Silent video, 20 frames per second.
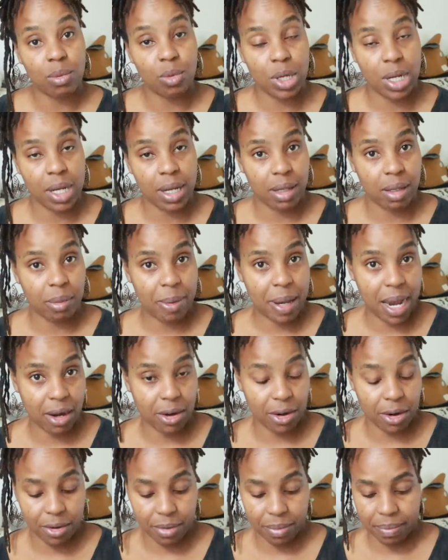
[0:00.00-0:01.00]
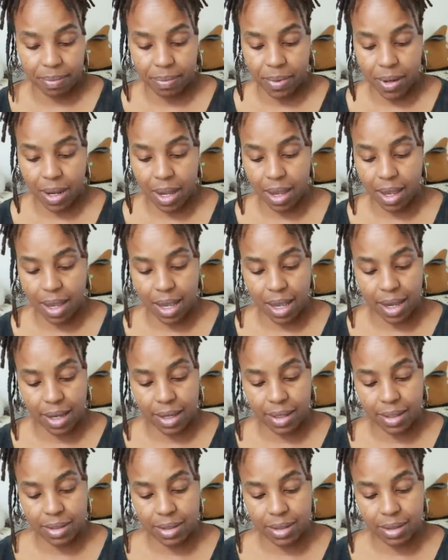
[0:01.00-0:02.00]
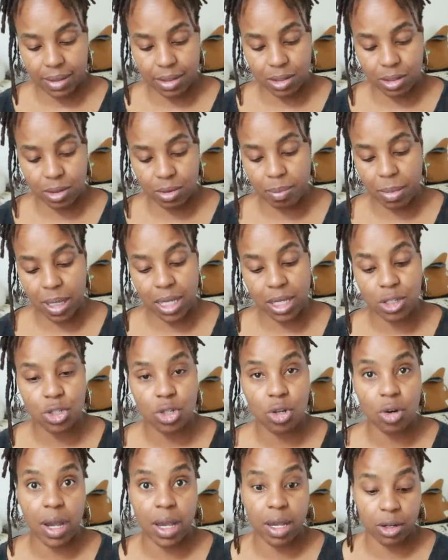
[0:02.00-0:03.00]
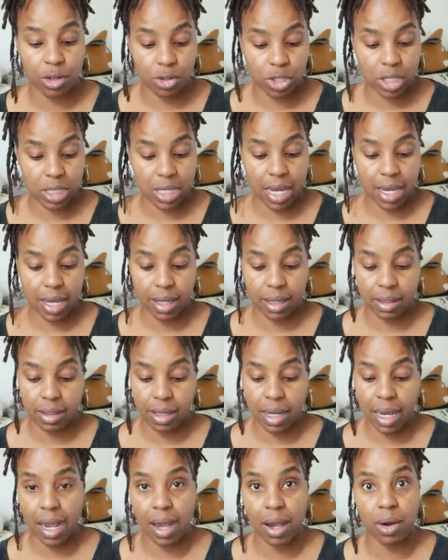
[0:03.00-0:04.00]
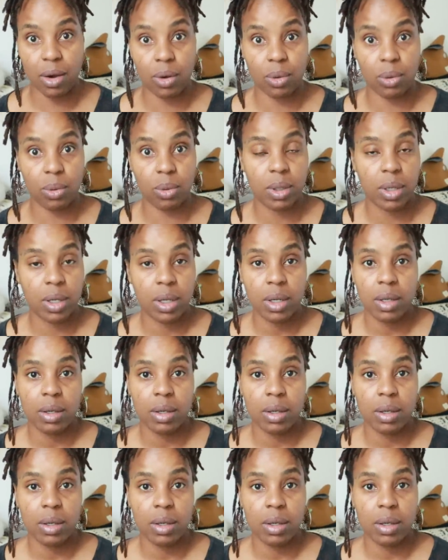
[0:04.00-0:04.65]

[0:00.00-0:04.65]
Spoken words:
reading the pattern and making sure I understand how,